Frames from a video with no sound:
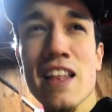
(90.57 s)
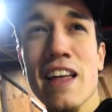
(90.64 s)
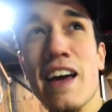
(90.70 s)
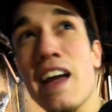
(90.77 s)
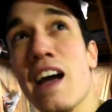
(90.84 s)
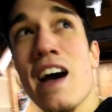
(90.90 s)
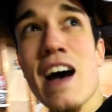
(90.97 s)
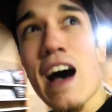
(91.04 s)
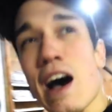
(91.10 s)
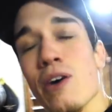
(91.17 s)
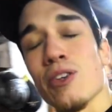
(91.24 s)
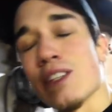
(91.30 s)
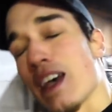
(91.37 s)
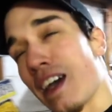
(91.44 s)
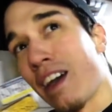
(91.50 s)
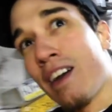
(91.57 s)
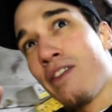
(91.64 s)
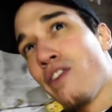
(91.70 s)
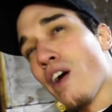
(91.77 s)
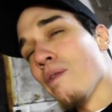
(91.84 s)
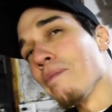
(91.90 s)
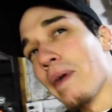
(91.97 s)
like I was
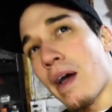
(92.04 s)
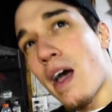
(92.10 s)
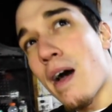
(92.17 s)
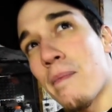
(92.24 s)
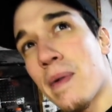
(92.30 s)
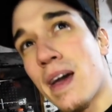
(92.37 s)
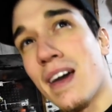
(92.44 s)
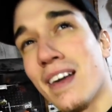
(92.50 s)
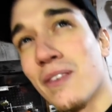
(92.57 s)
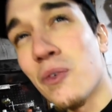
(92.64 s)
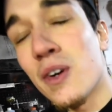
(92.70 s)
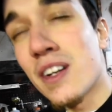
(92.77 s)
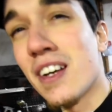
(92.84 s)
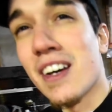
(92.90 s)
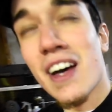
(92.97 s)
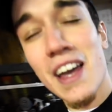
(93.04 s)
like, I'm like, yeah, man, what?